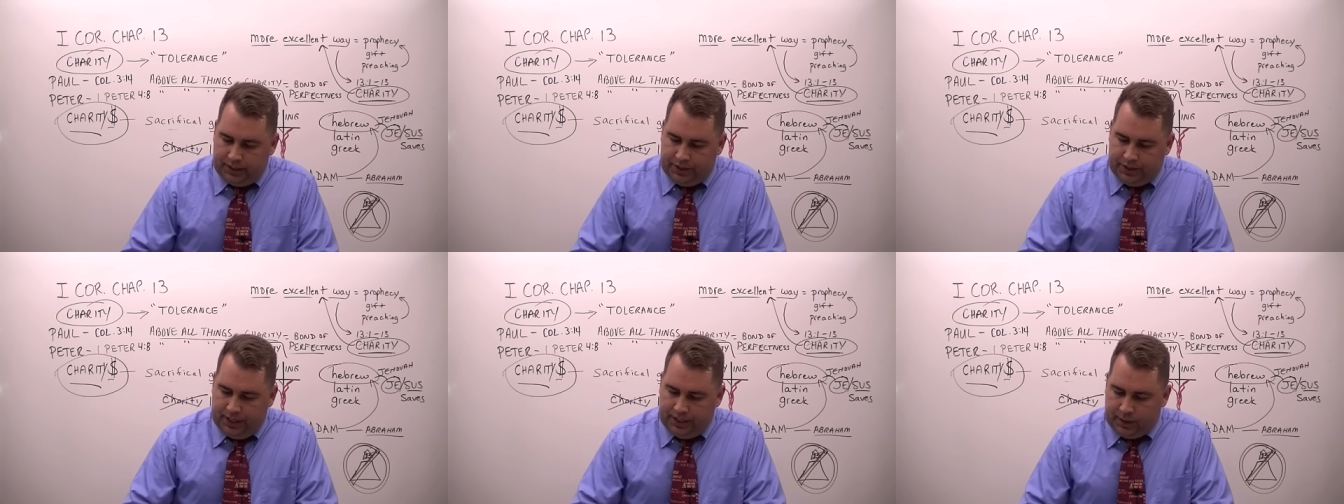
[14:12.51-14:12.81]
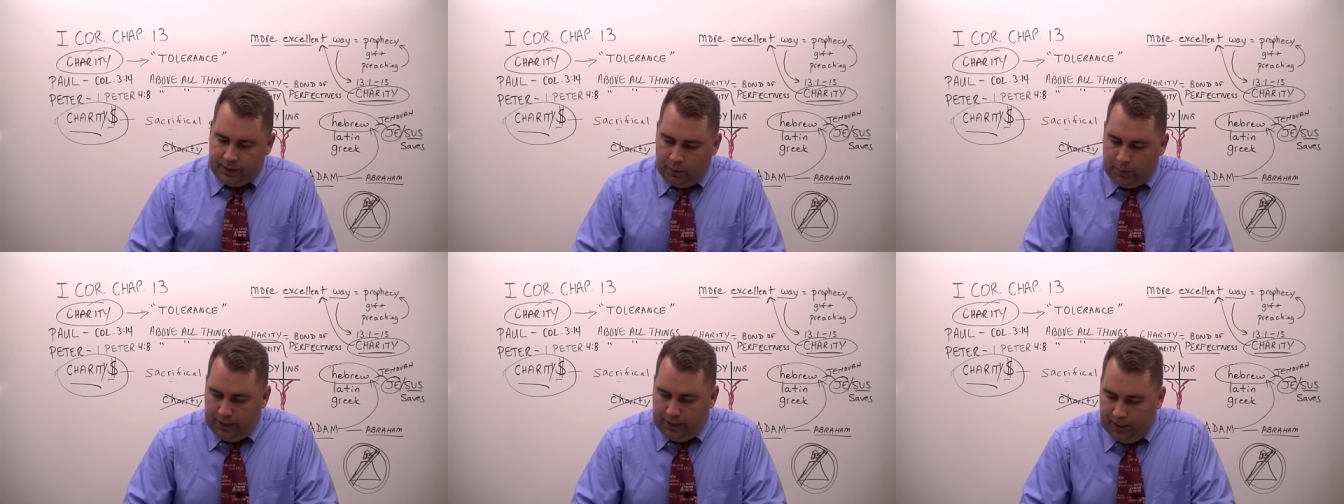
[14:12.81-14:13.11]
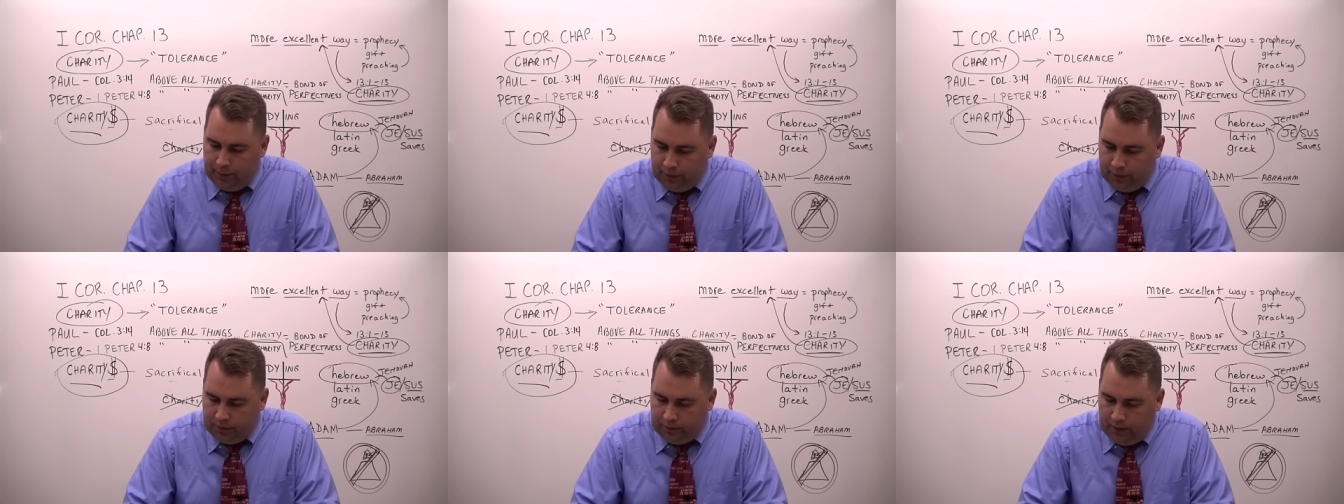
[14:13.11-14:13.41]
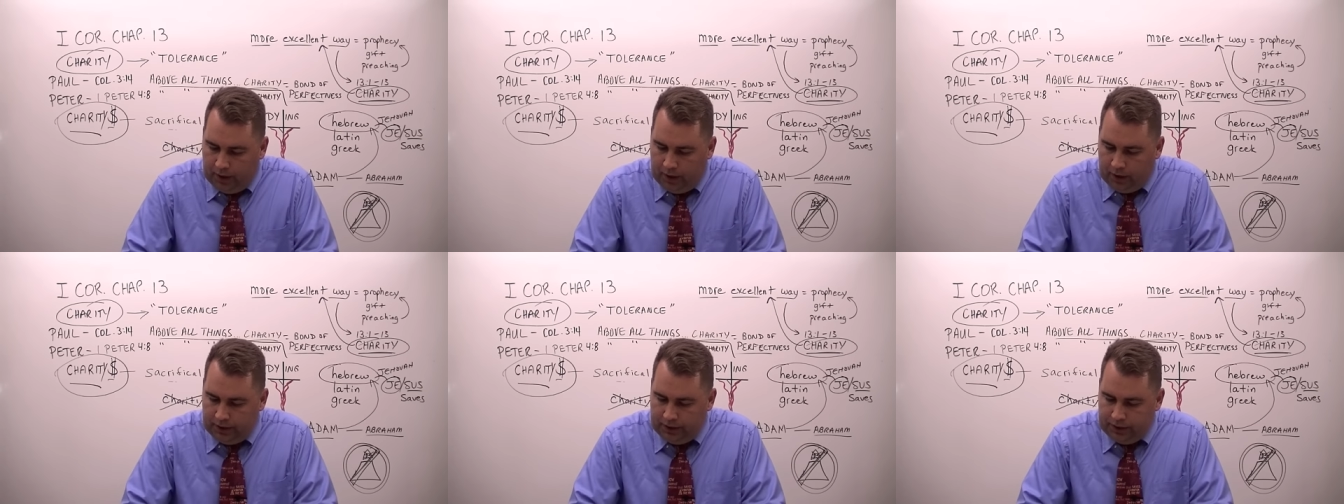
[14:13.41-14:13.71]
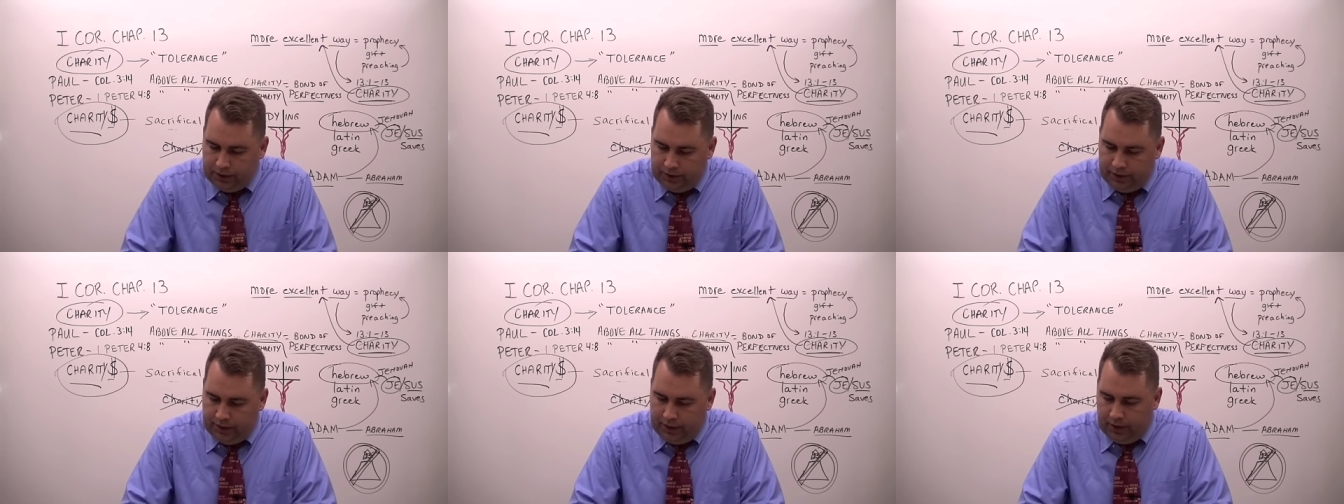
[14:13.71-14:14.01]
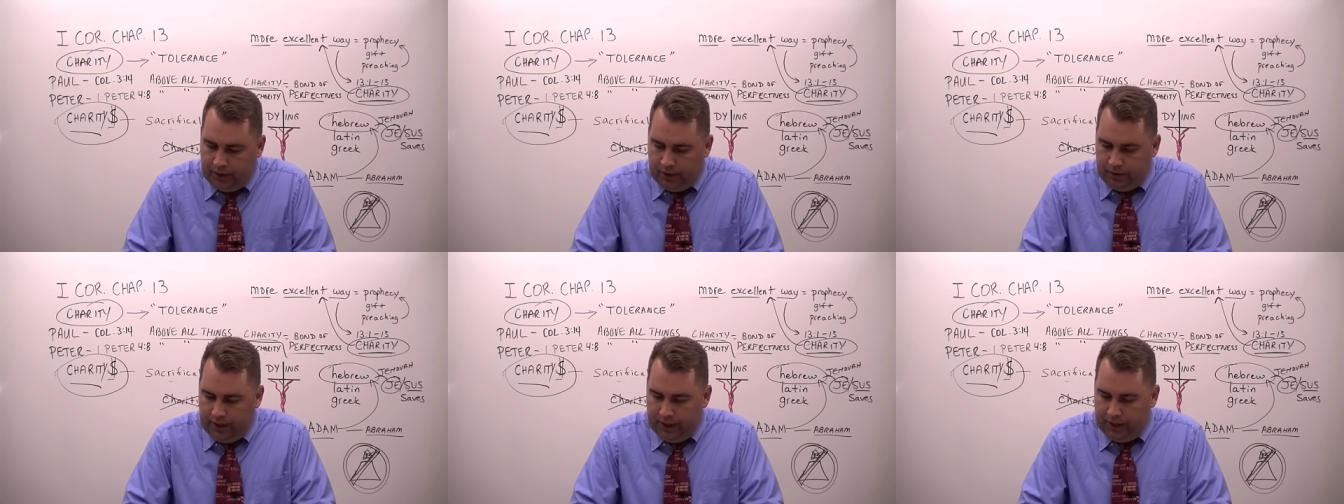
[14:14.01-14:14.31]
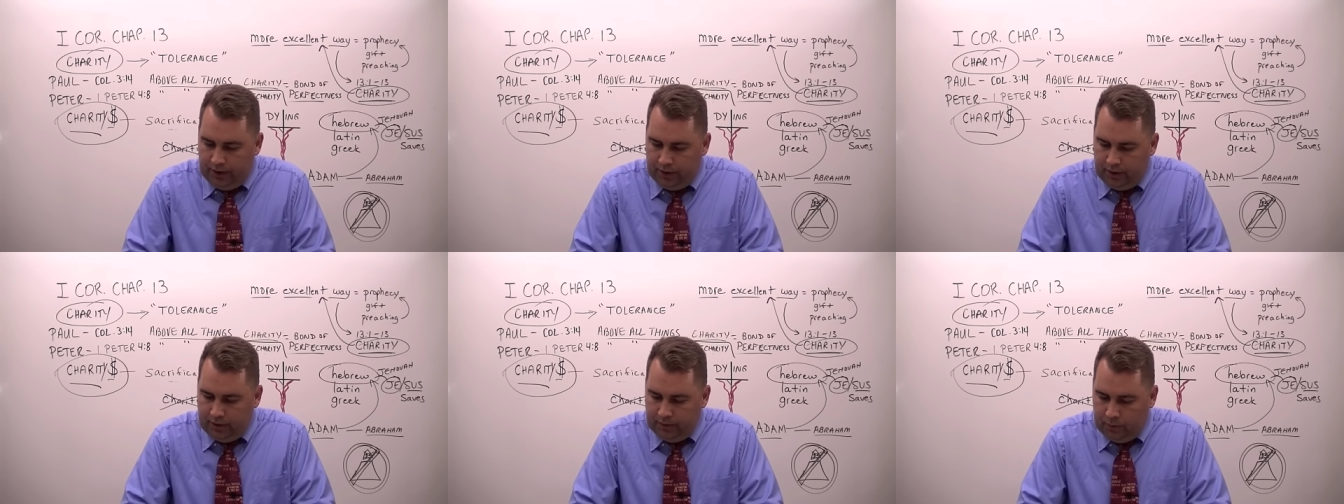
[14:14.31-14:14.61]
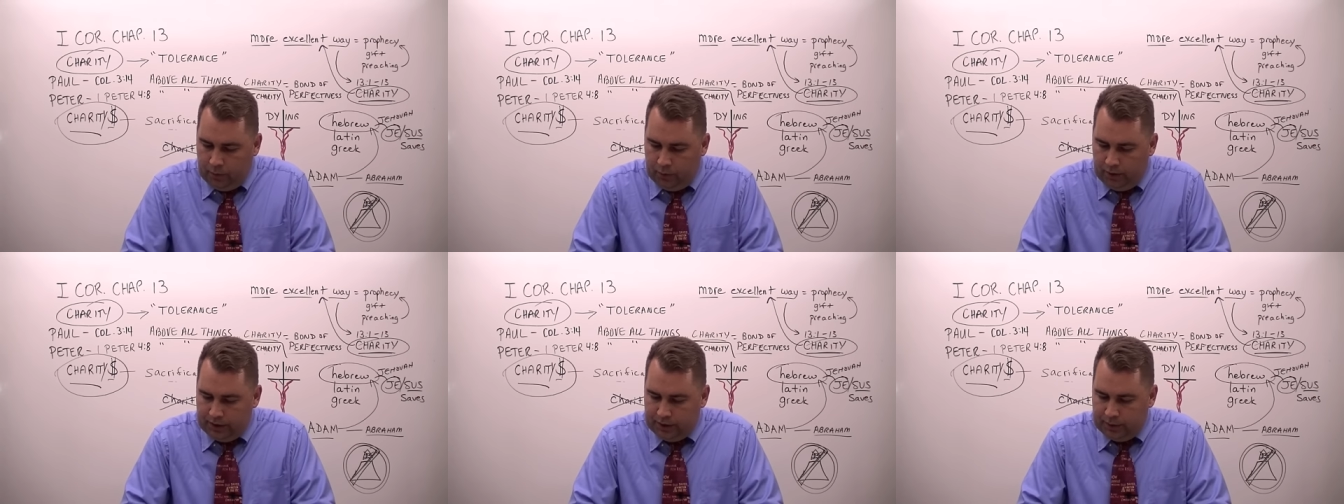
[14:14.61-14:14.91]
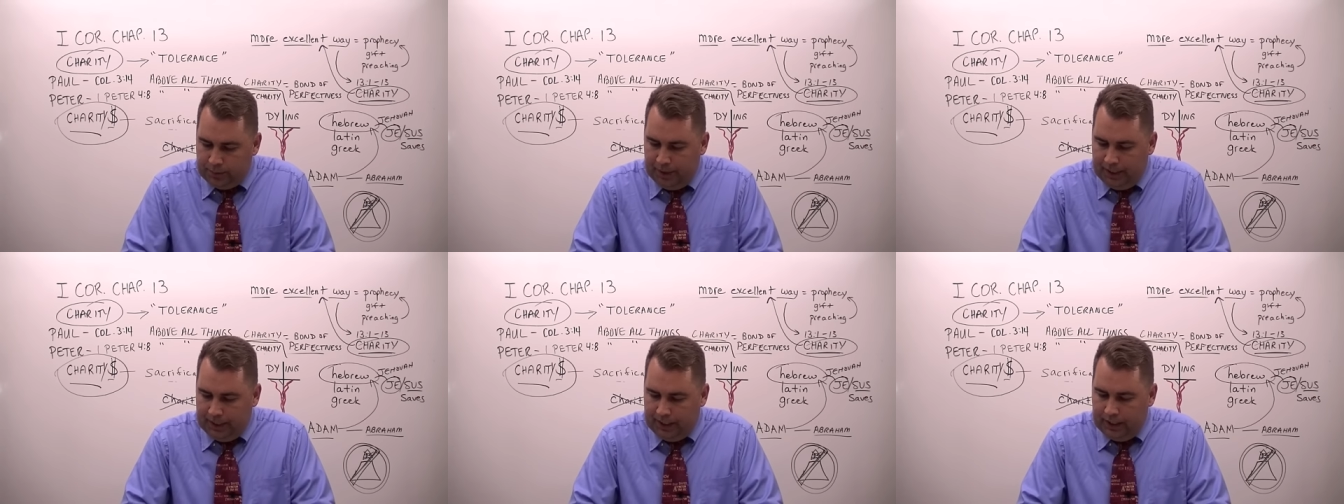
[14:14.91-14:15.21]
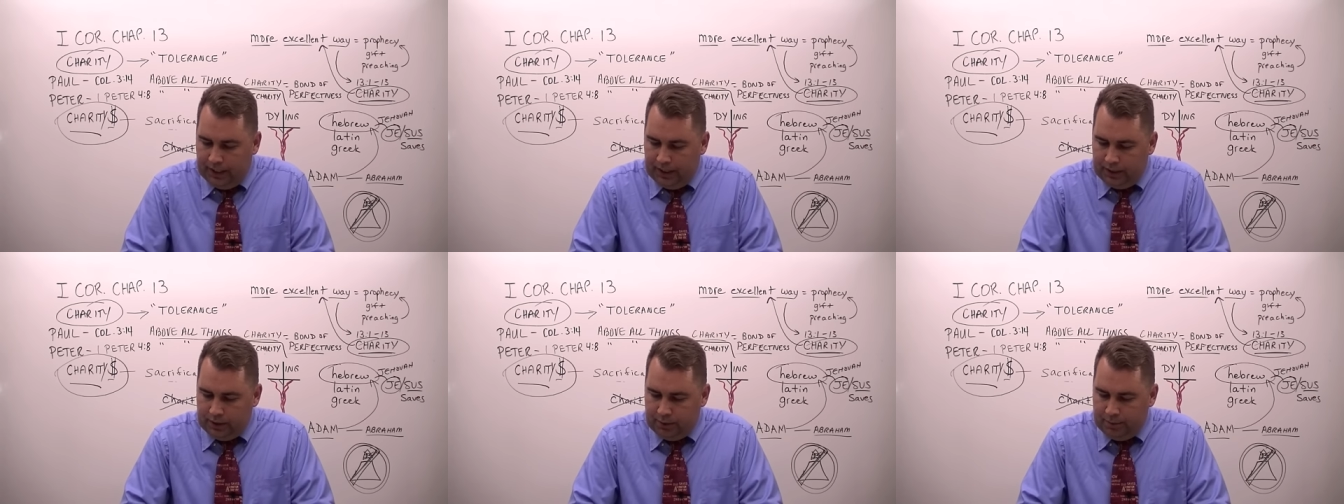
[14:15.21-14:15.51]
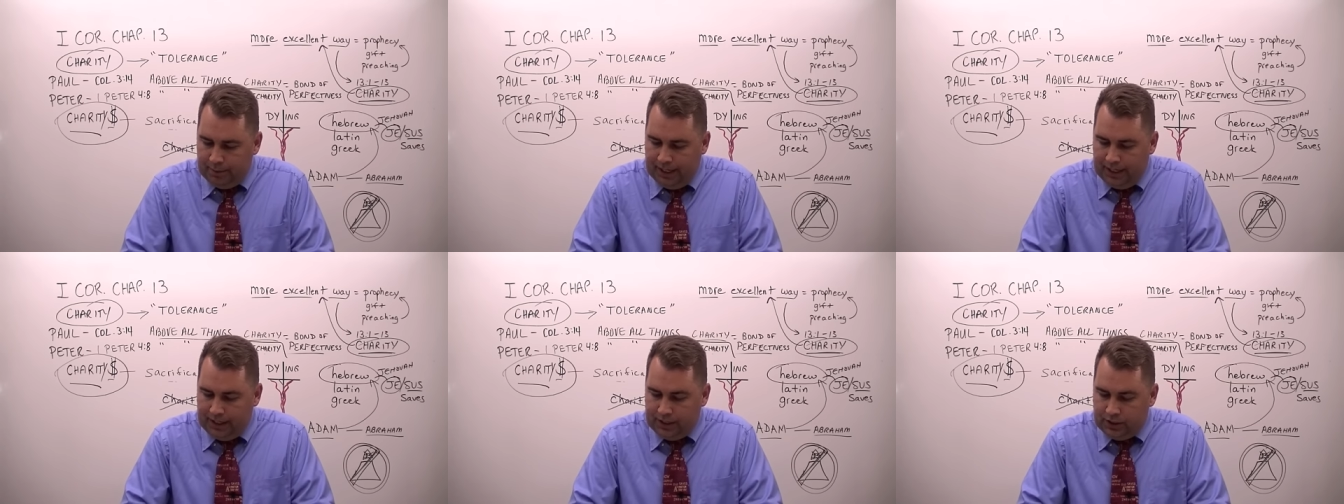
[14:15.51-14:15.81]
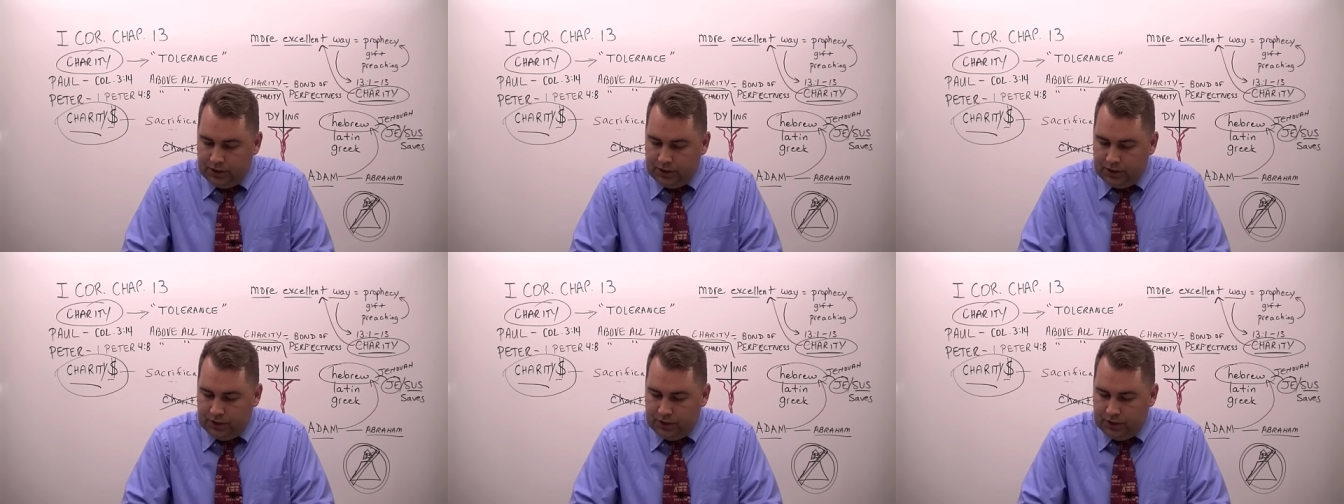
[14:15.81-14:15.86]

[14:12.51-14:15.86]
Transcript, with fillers: it says, And when they were fallen to the earth, I heard a voice speaking unto me,